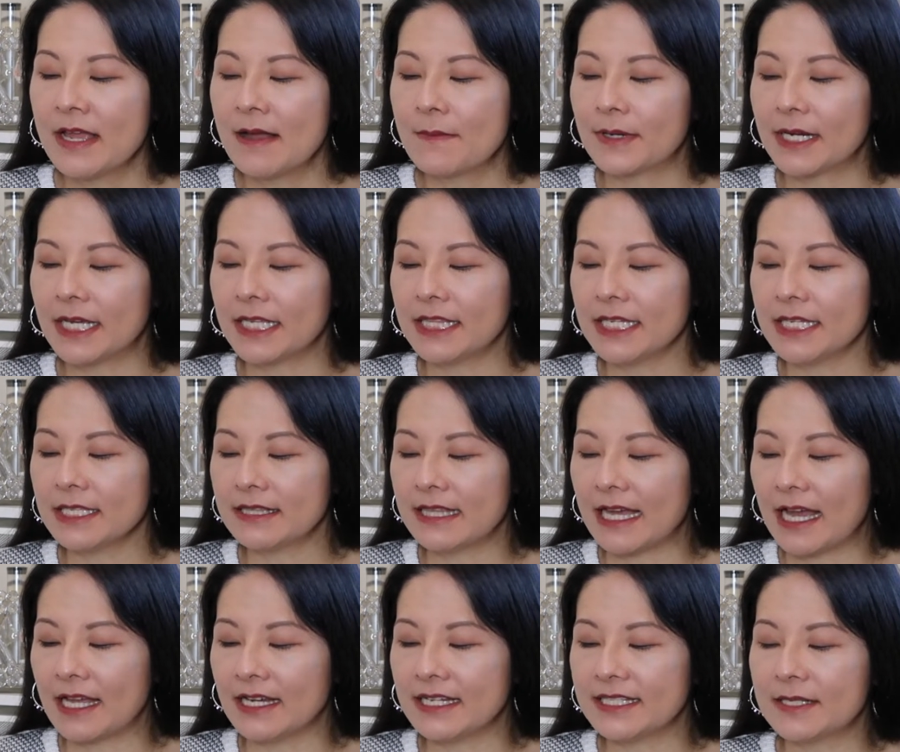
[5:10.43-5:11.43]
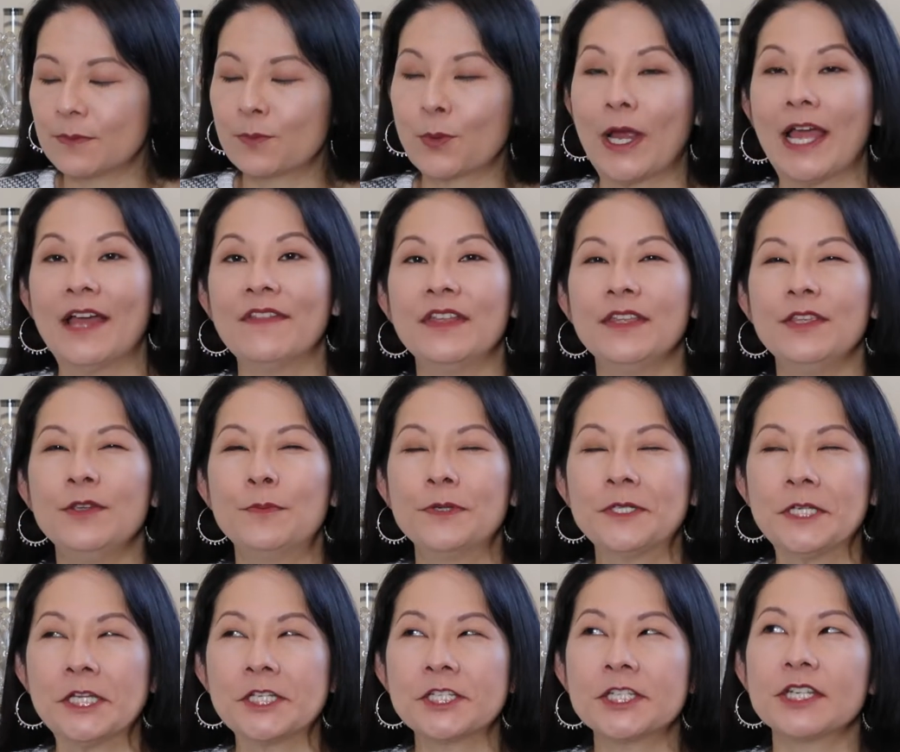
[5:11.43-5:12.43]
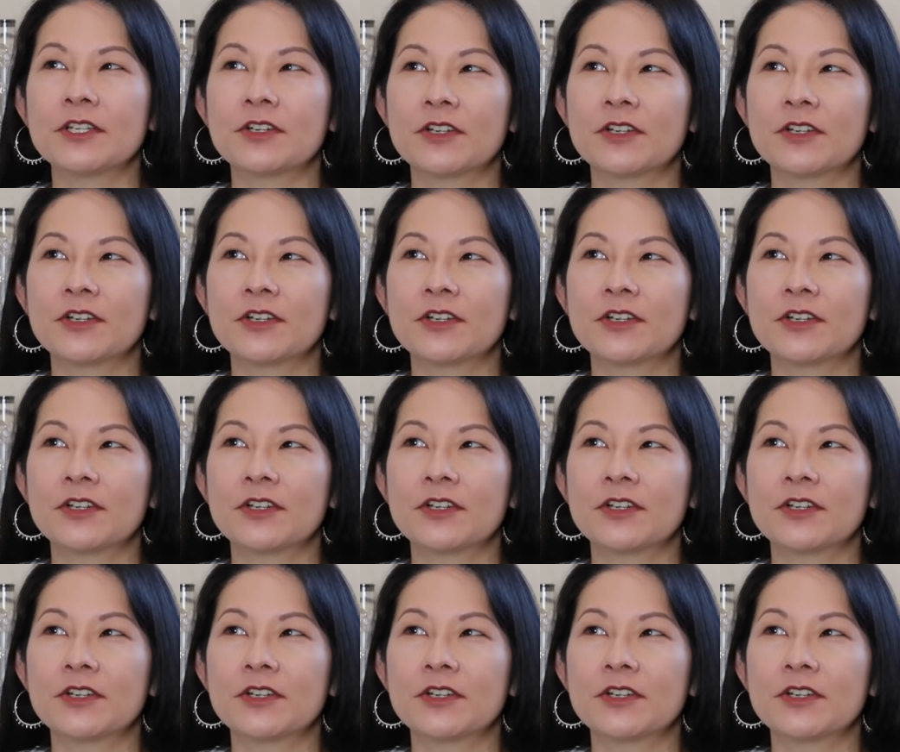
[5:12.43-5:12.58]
But I think that is a brand that you potentially